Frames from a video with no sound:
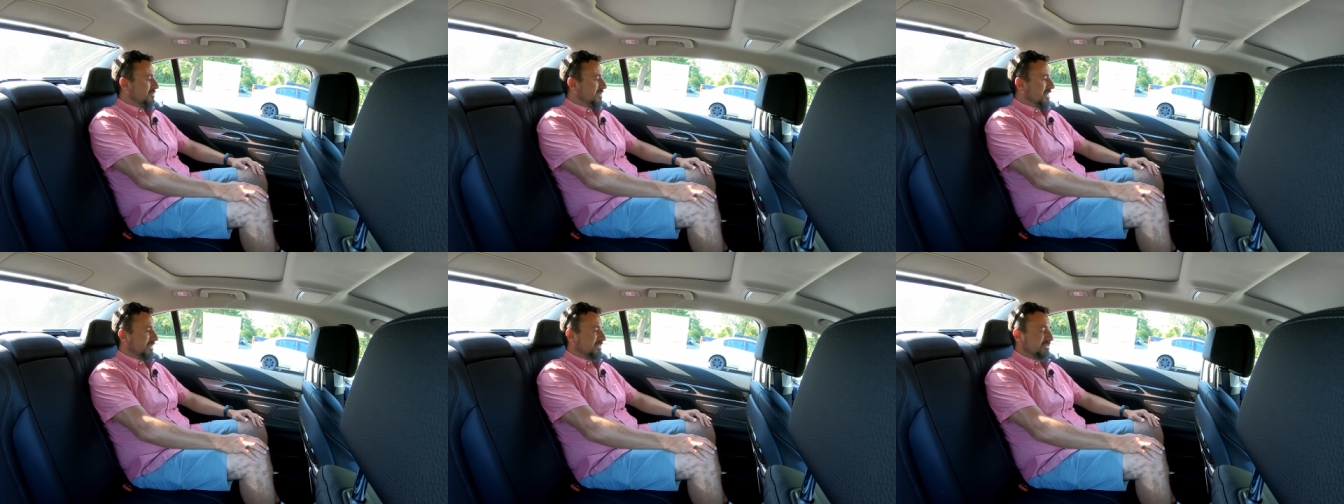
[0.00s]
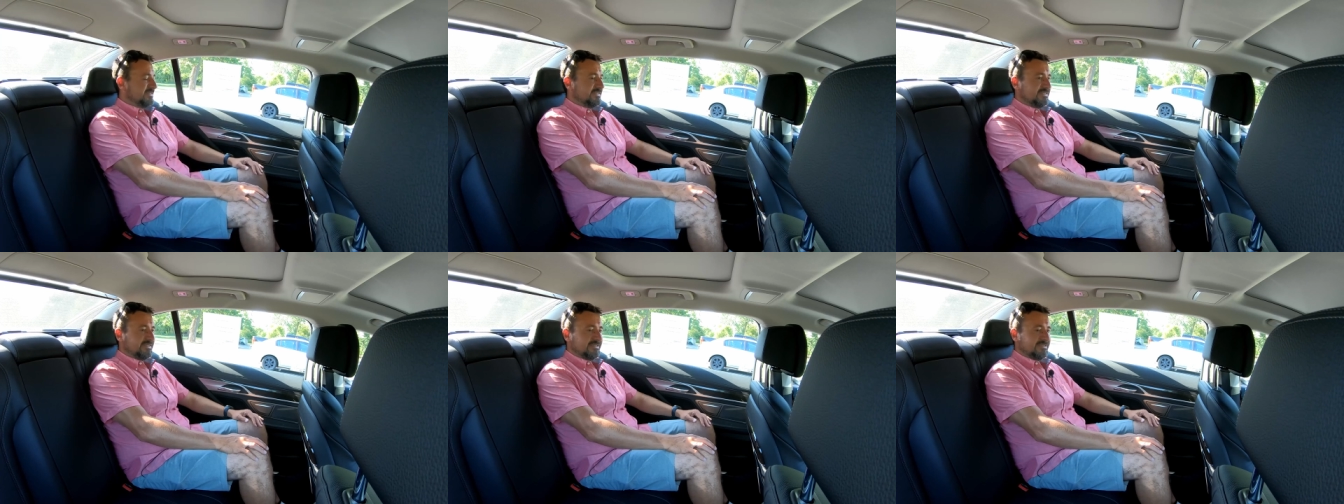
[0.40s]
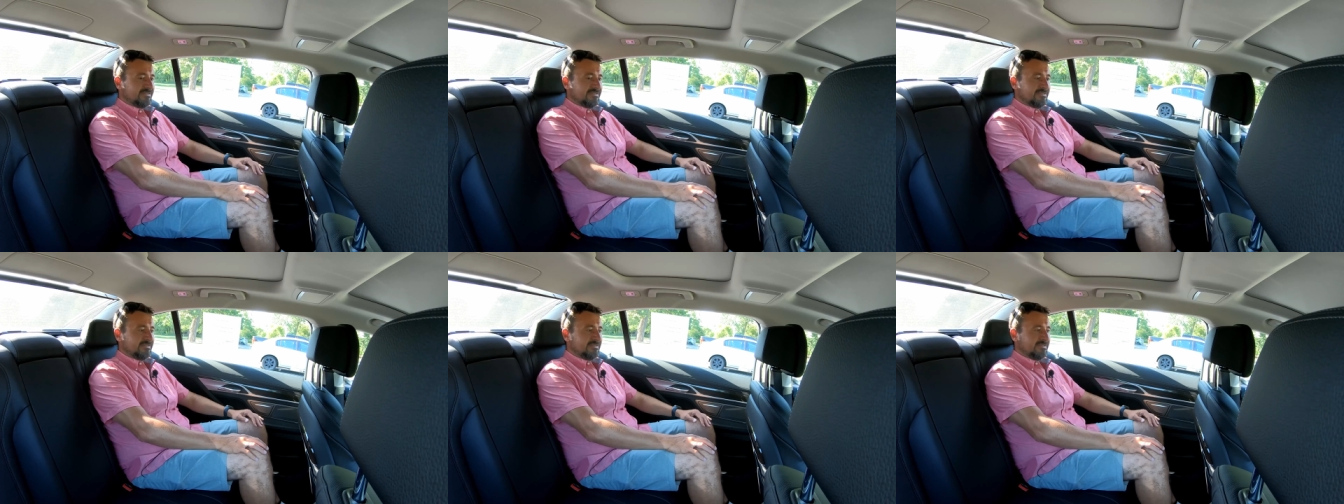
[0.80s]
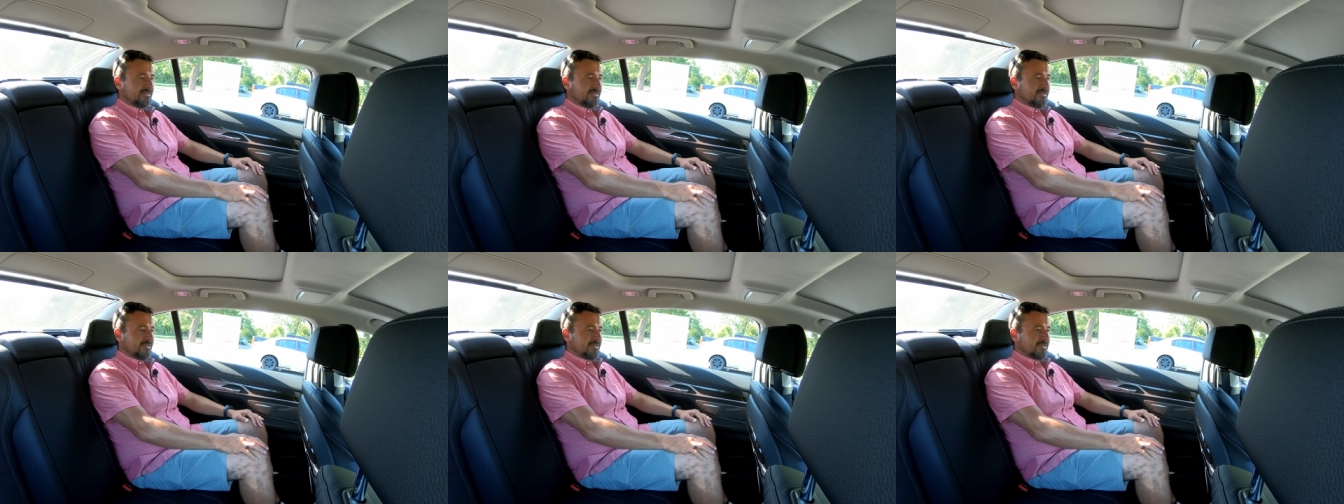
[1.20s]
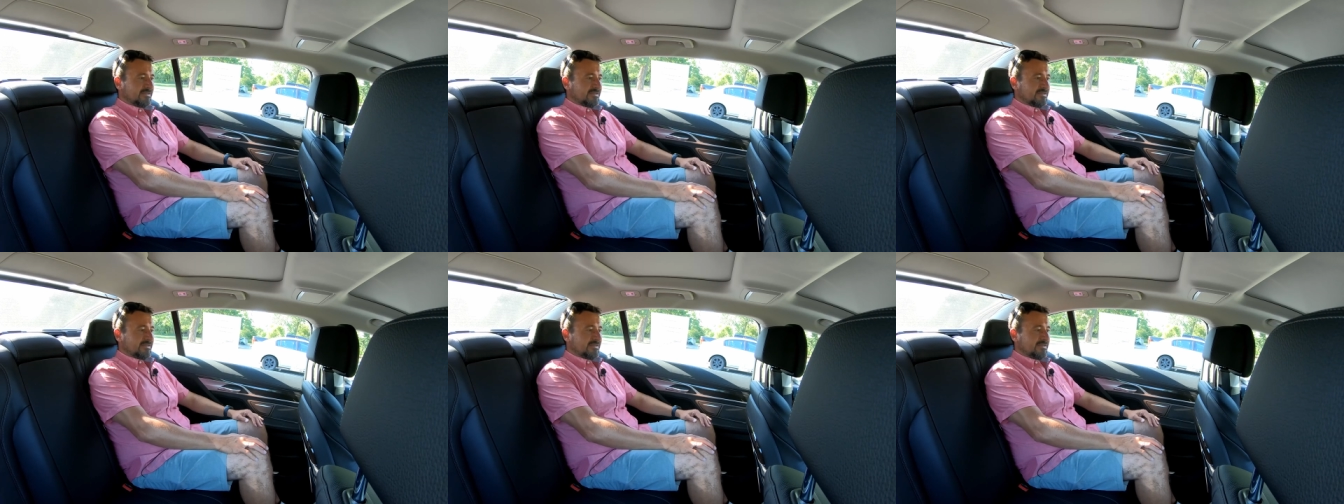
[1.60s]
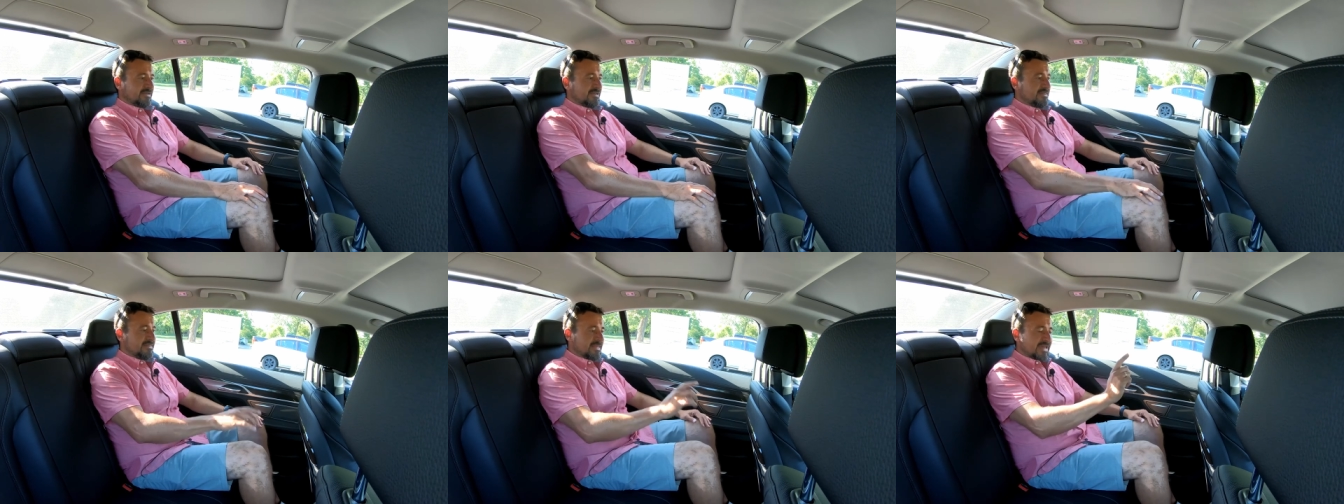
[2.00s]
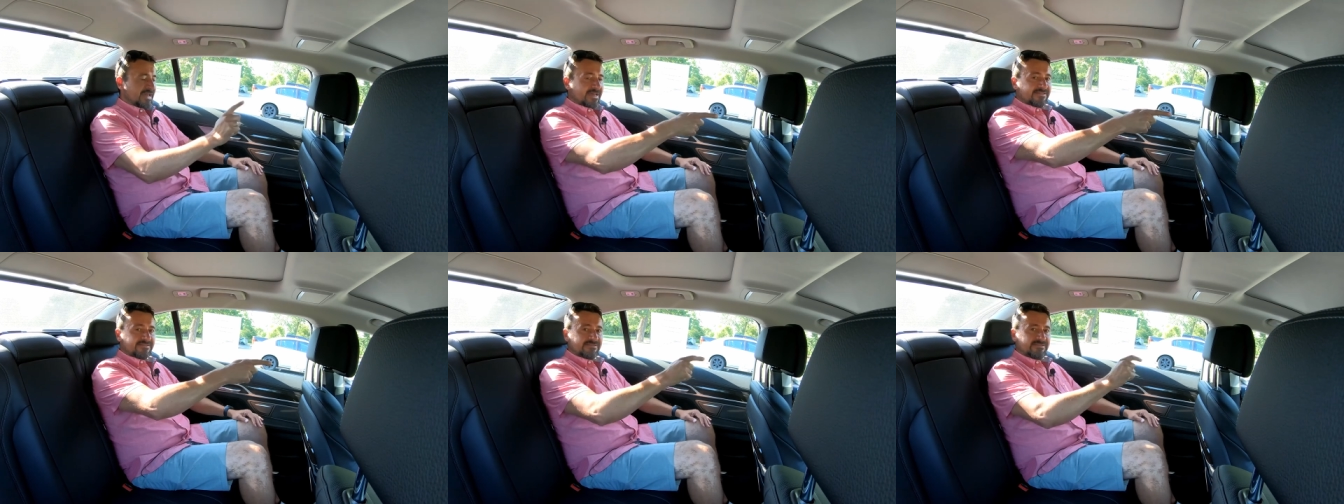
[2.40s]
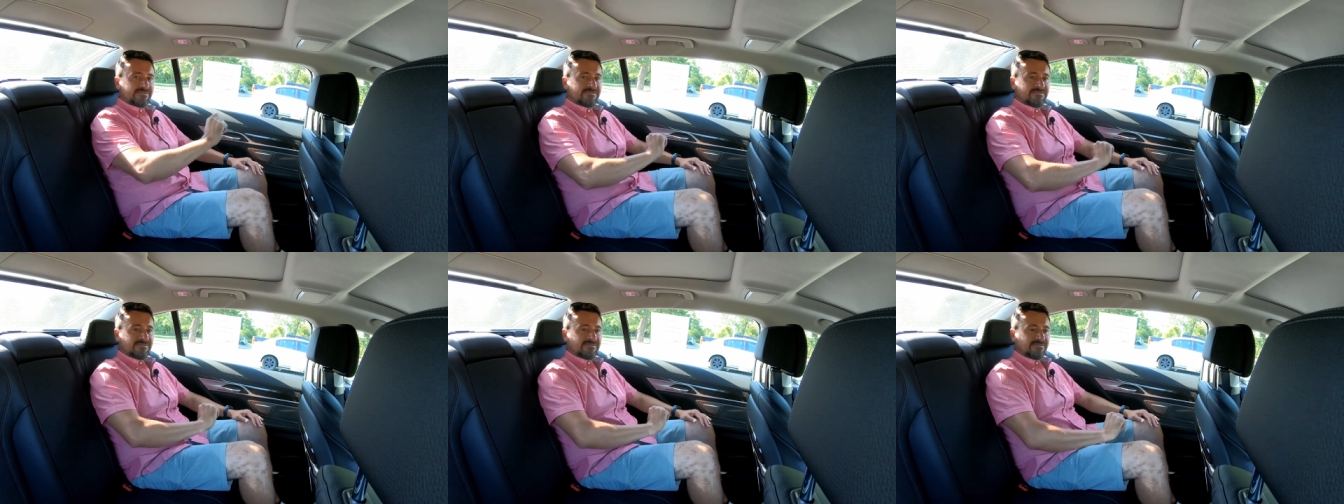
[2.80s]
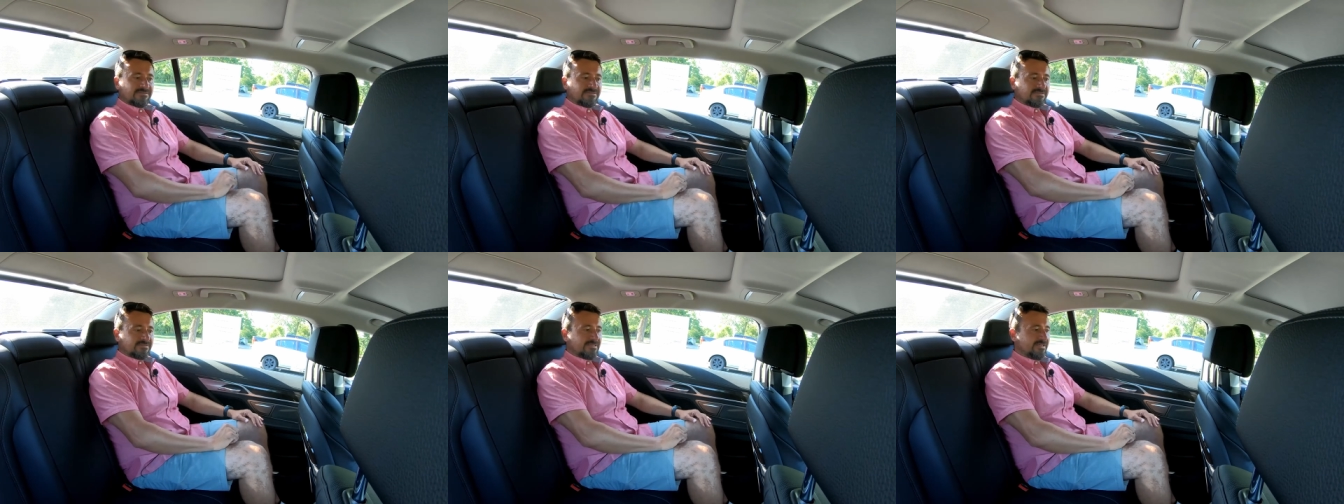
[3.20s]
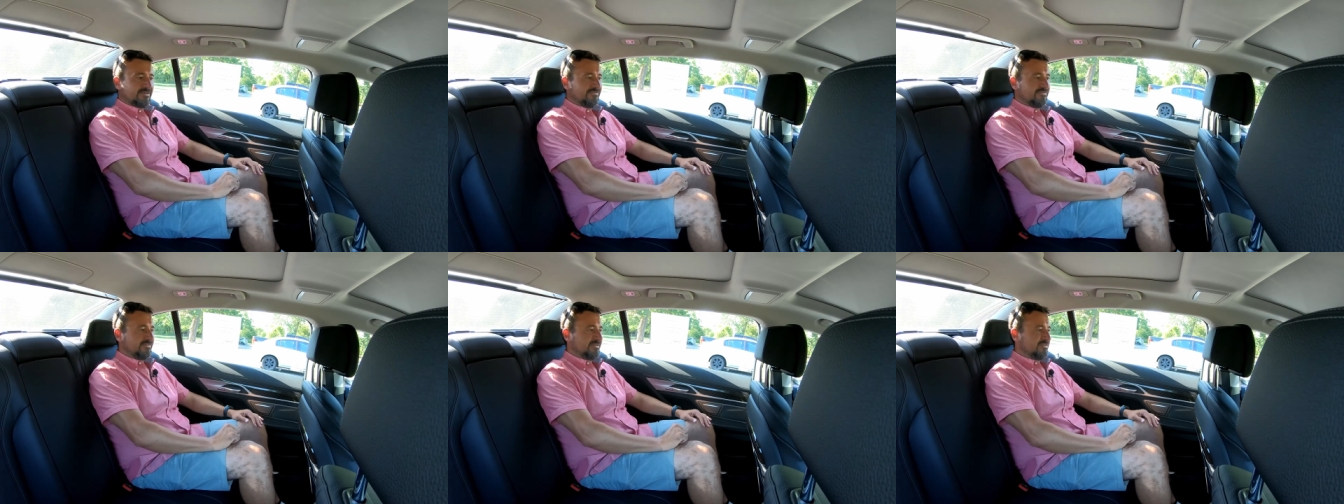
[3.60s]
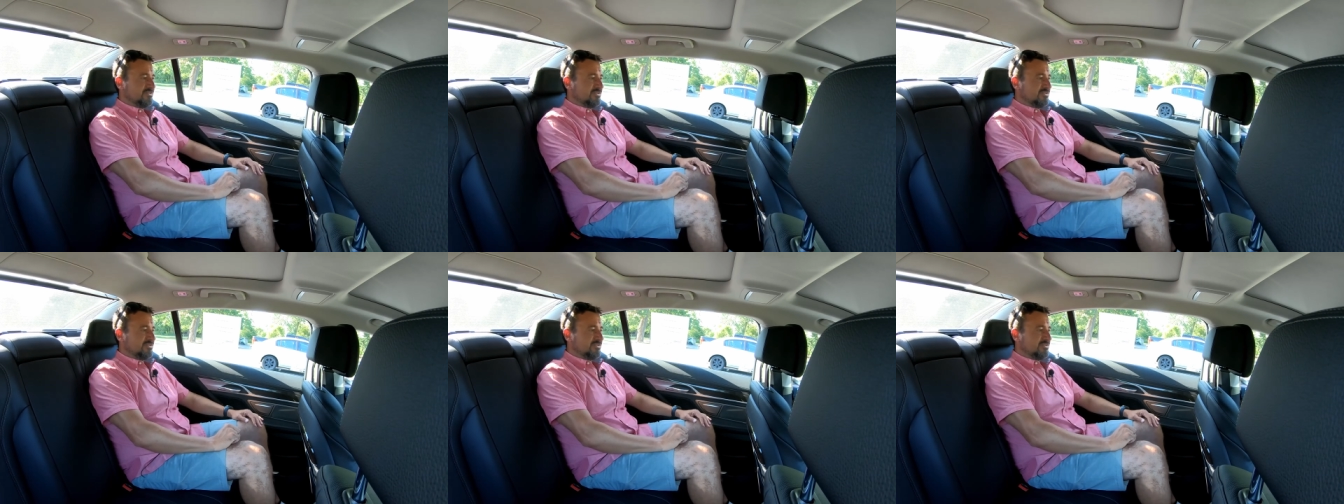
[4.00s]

very well sitting in the back seat.